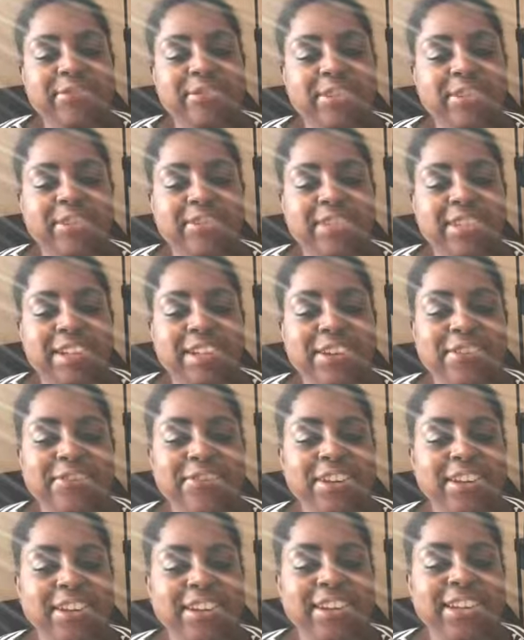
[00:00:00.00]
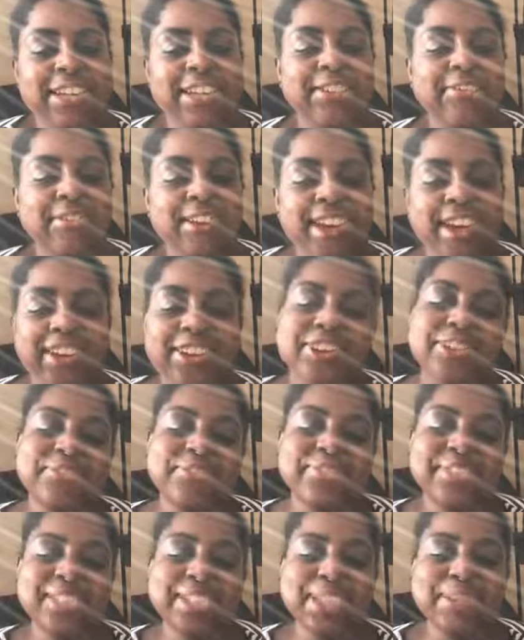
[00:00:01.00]
55 and
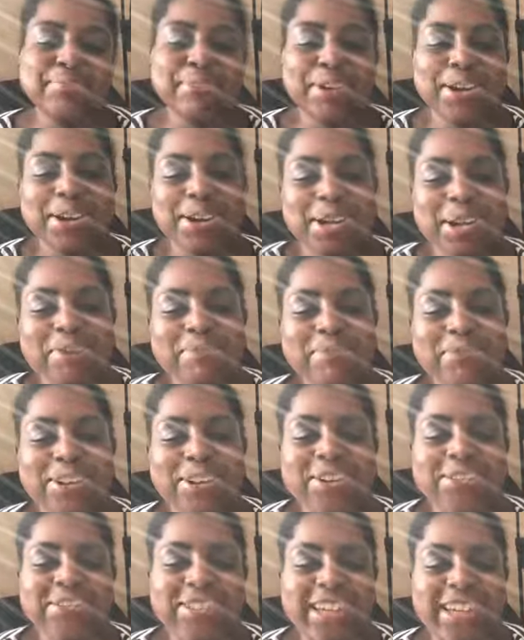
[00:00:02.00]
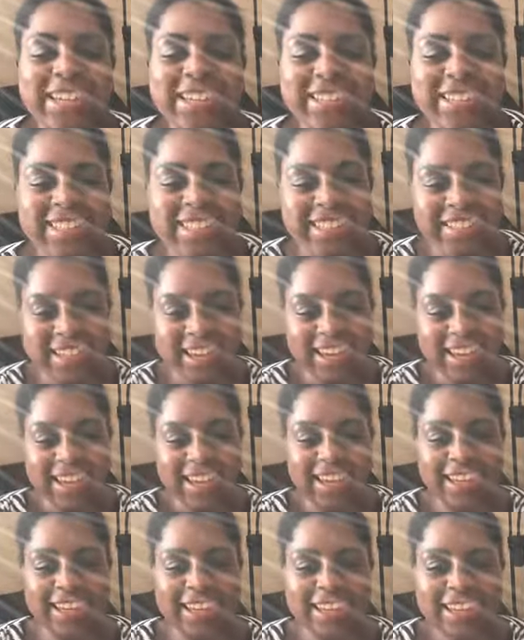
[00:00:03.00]
obviously my birthday
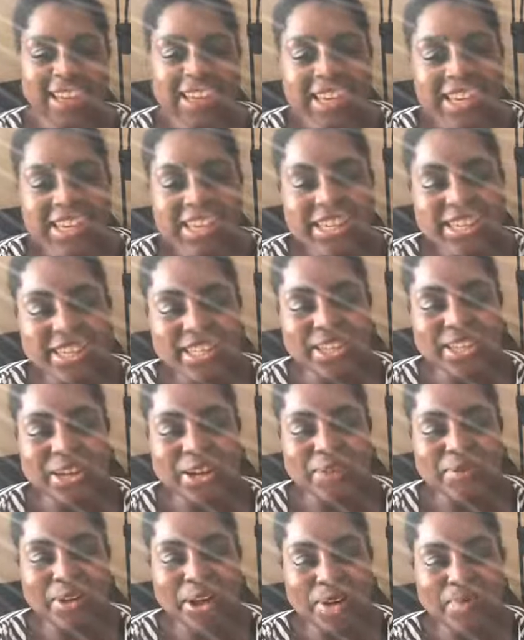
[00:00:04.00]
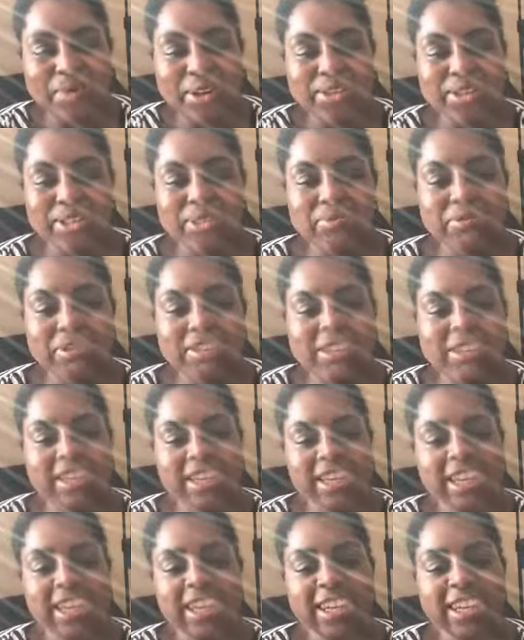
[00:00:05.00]
today. So I just wanted
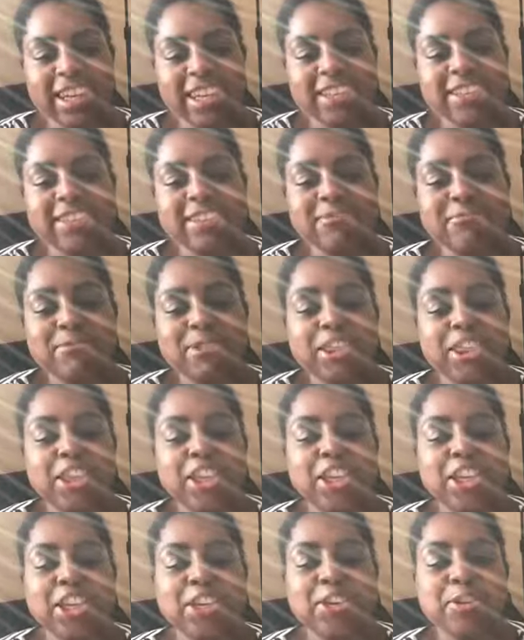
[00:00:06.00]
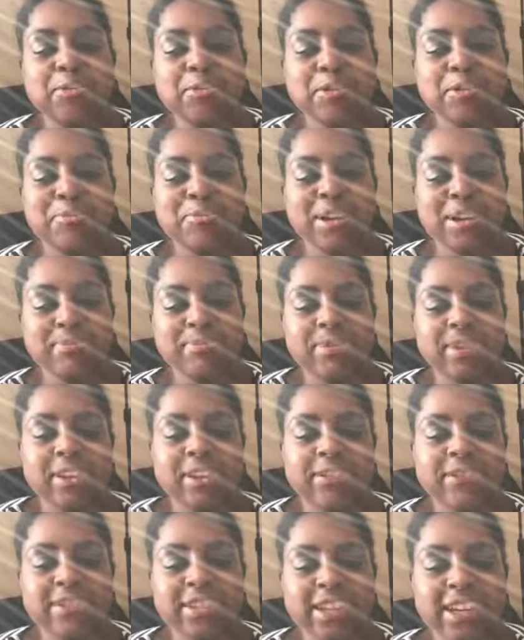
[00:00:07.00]
to connect with you on my
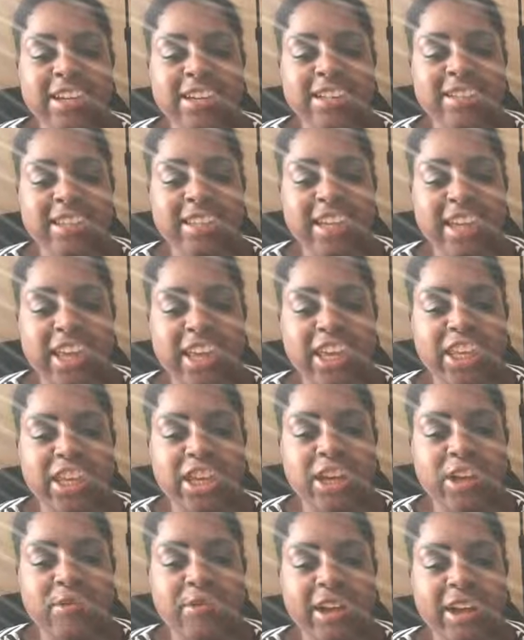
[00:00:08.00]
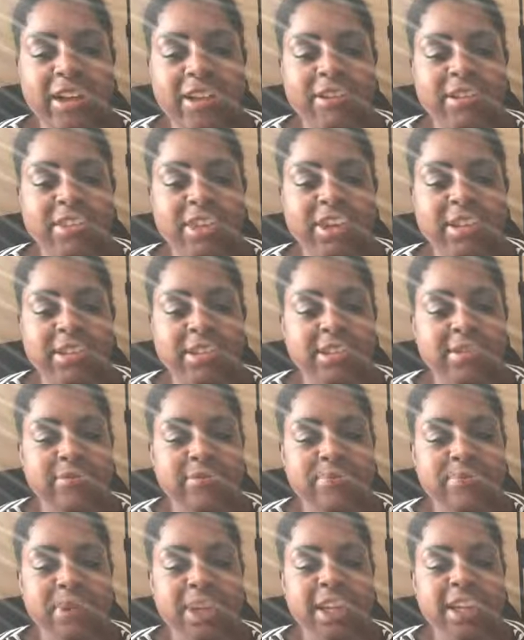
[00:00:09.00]
birthday to let you know how things
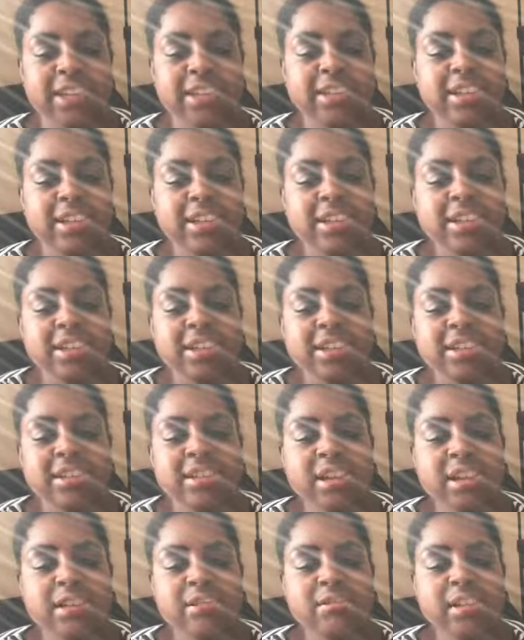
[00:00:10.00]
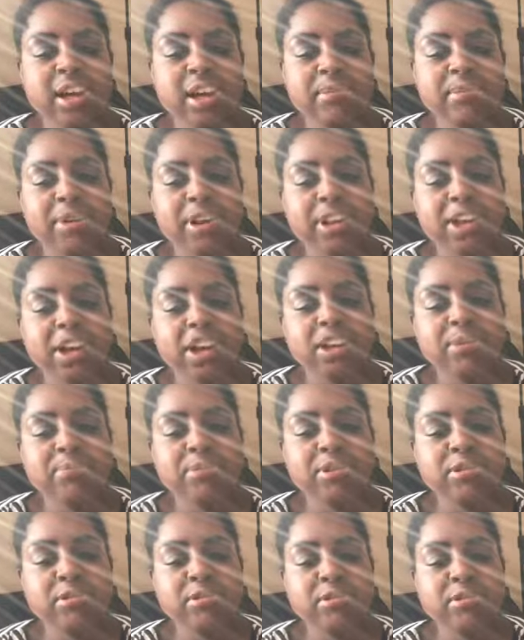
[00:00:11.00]
have been. So I
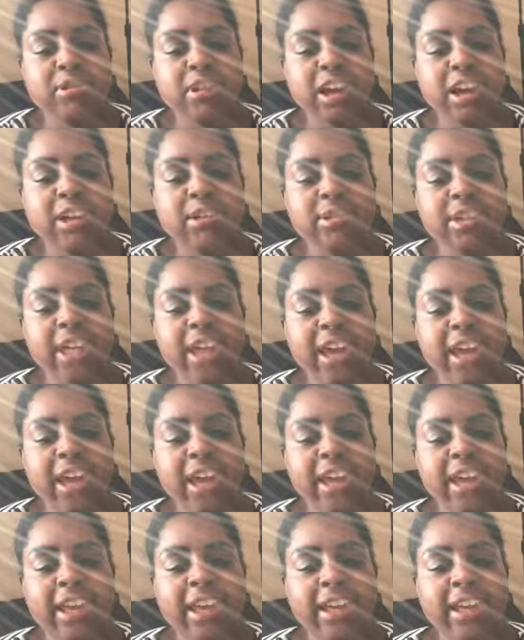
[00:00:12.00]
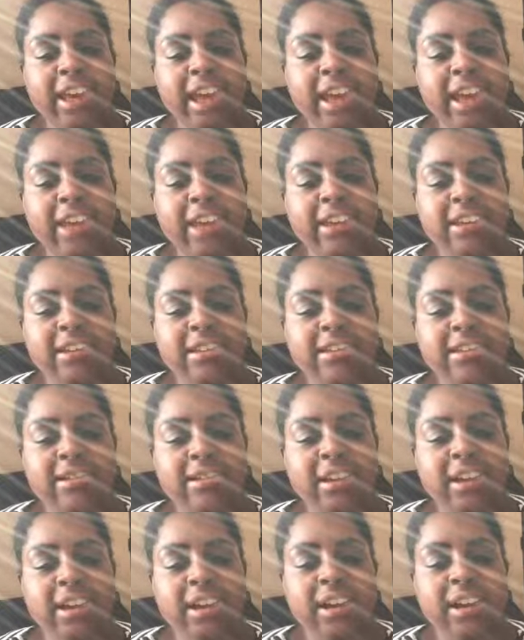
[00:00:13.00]
hope you're all okay,
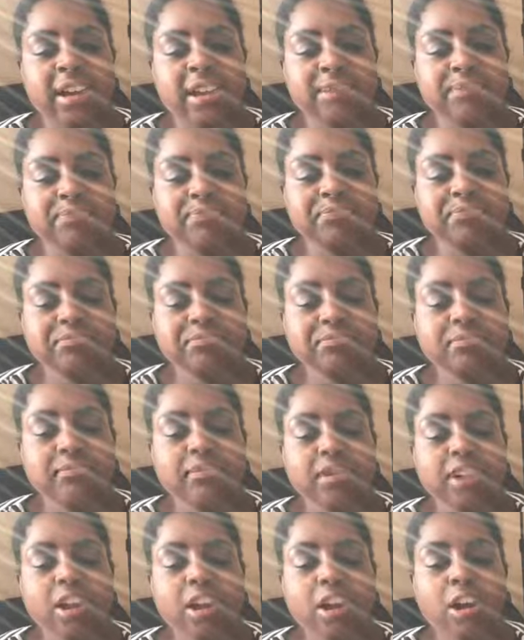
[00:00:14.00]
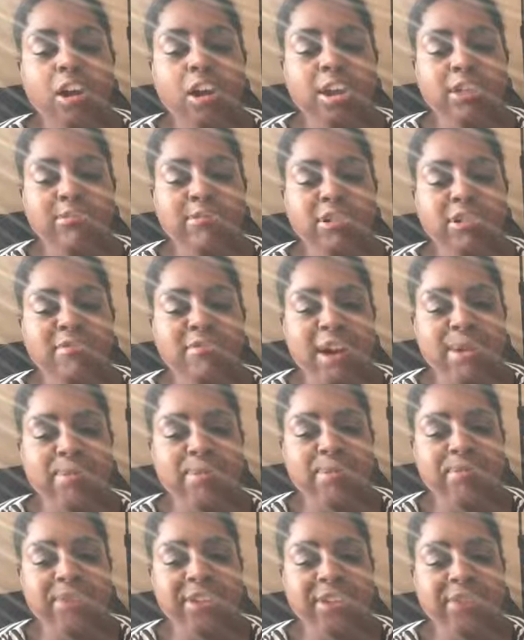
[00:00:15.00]
and I will
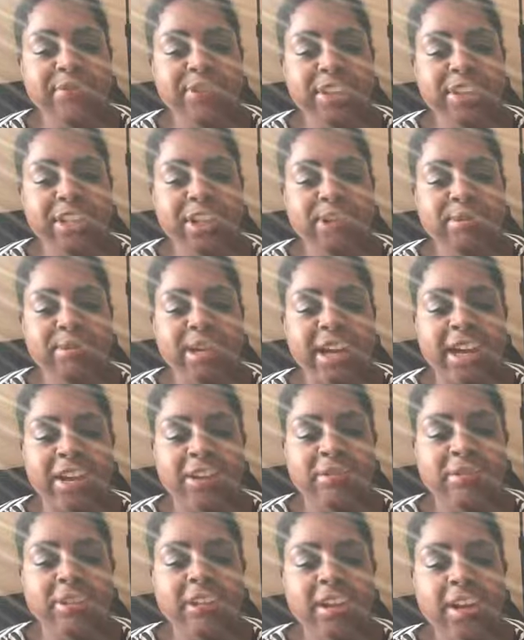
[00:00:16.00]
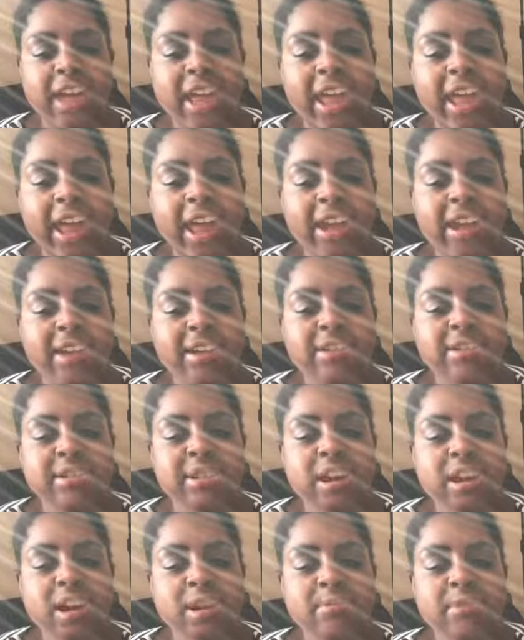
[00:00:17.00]
wrap up this video now,
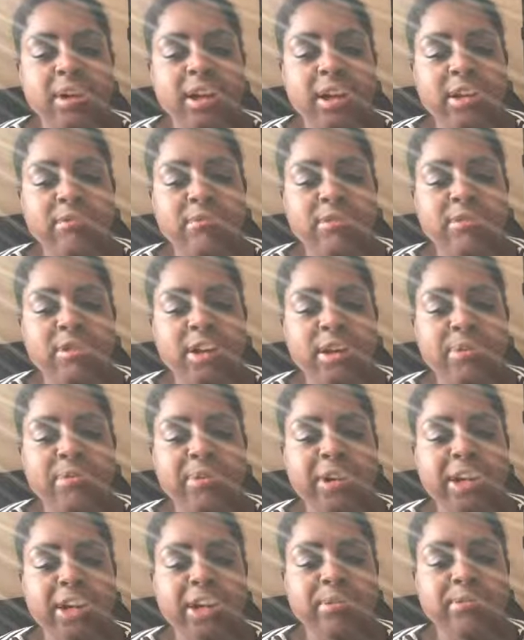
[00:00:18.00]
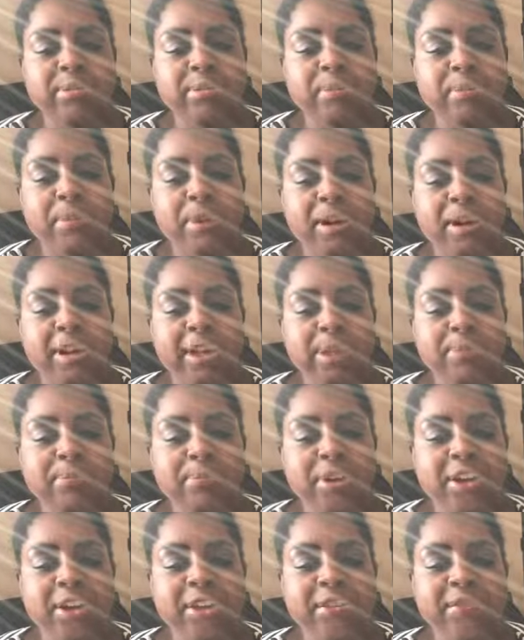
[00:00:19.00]
and I will upload my
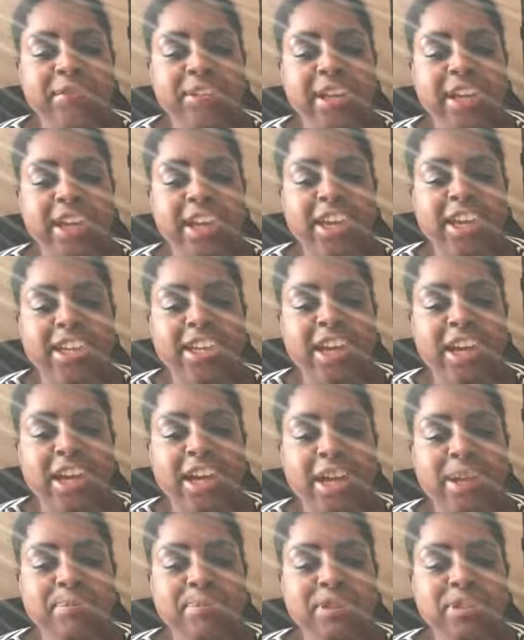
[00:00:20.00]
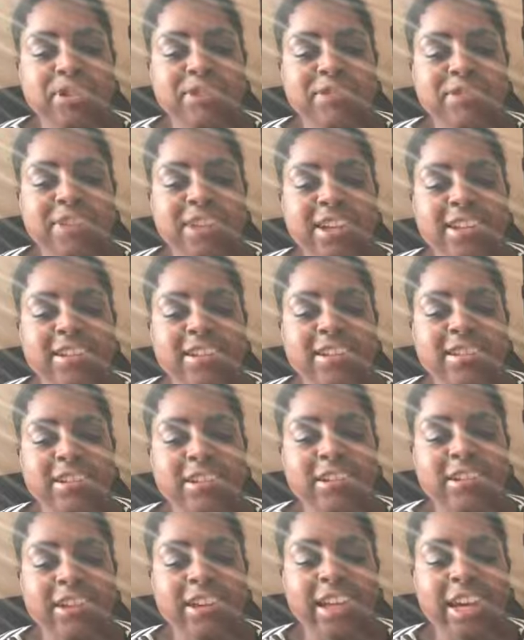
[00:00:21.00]
birthday treats
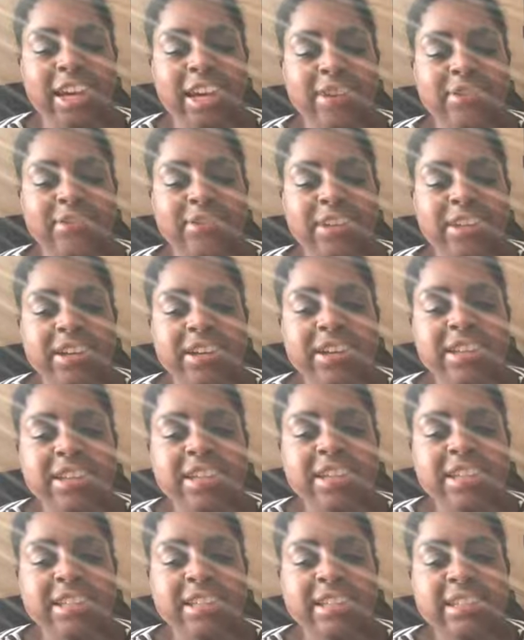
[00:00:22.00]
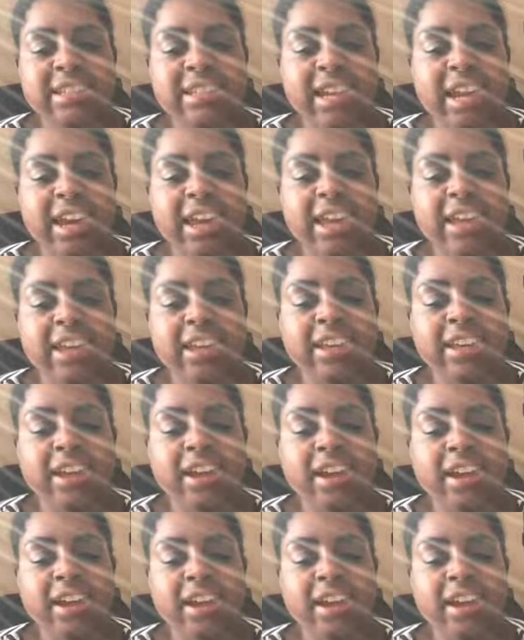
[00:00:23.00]
that I have today